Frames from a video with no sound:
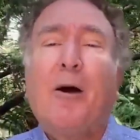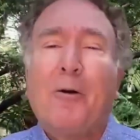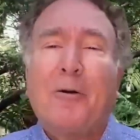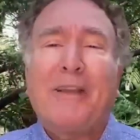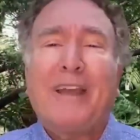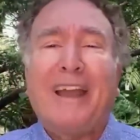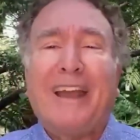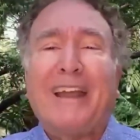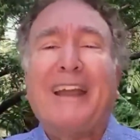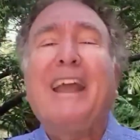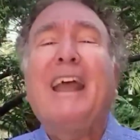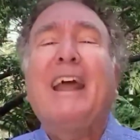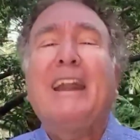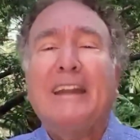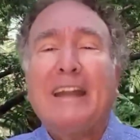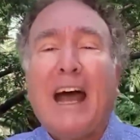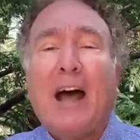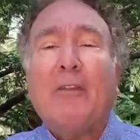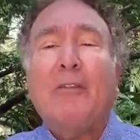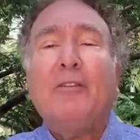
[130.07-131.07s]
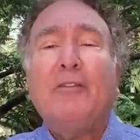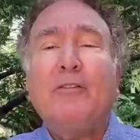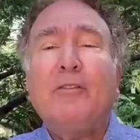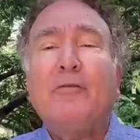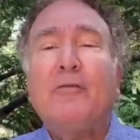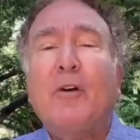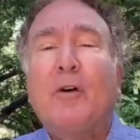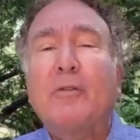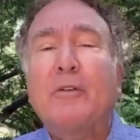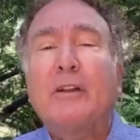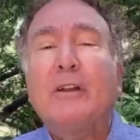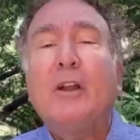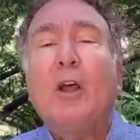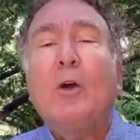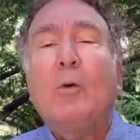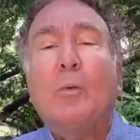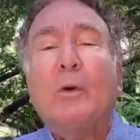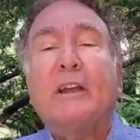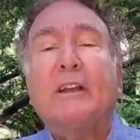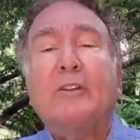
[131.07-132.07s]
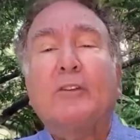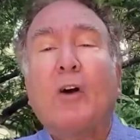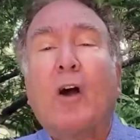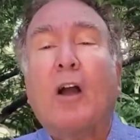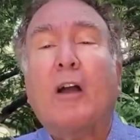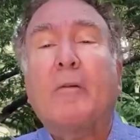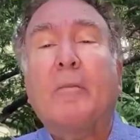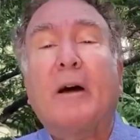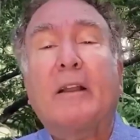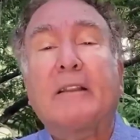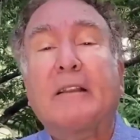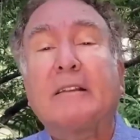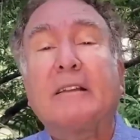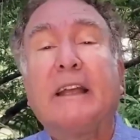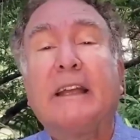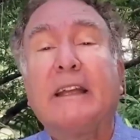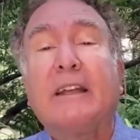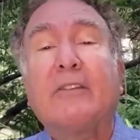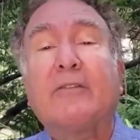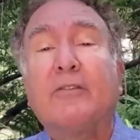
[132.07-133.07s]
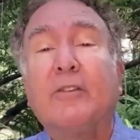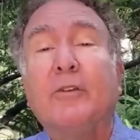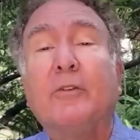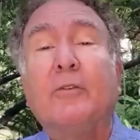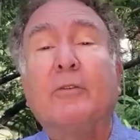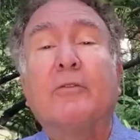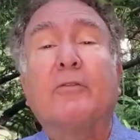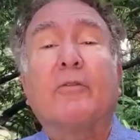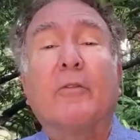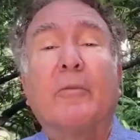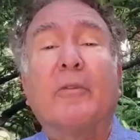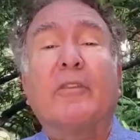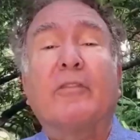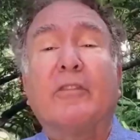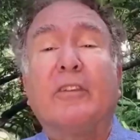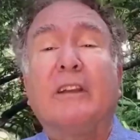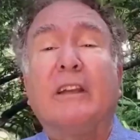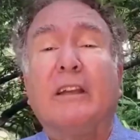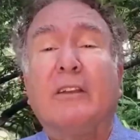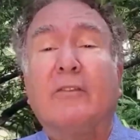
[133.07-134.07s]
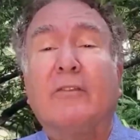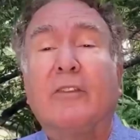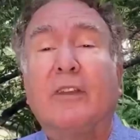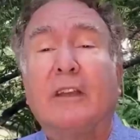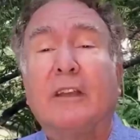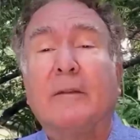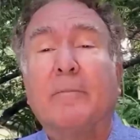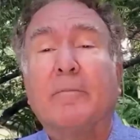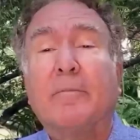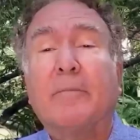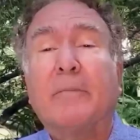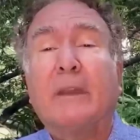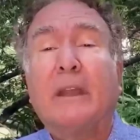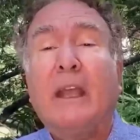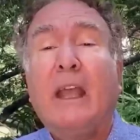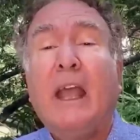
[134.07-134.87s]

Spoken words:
Okay, now that you've voted, we can talk about the latest news from the CDC.